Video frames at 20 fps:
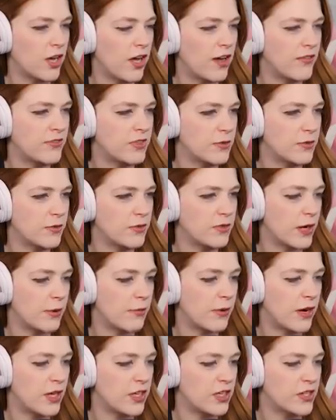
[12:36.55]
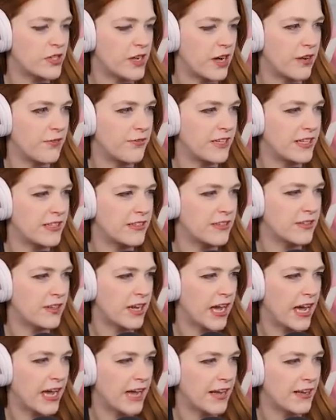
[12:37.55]
They all have to wear polished outfits.
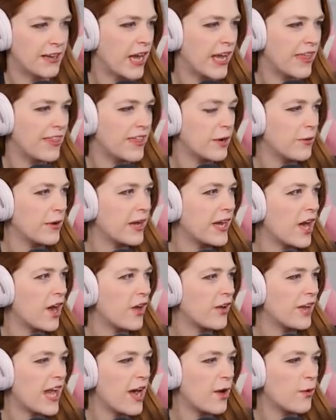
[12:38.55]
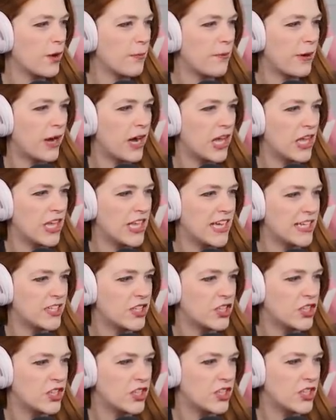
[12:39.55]
Okay. Okay, there we go. Now we're
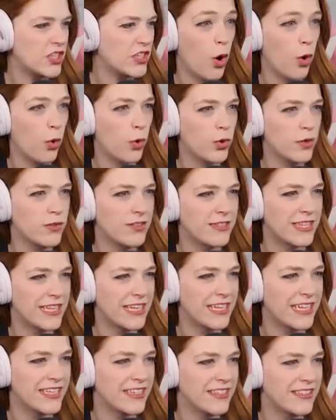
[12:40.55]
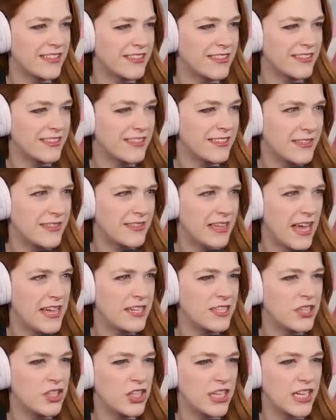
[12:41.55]
polished. Oh, who's this?
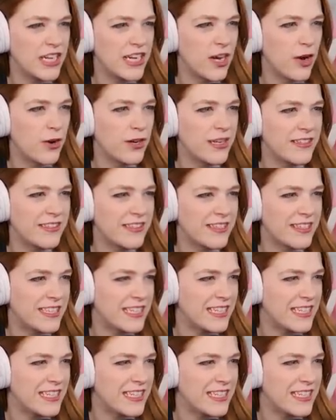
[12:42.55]
Senji. Oh, he's a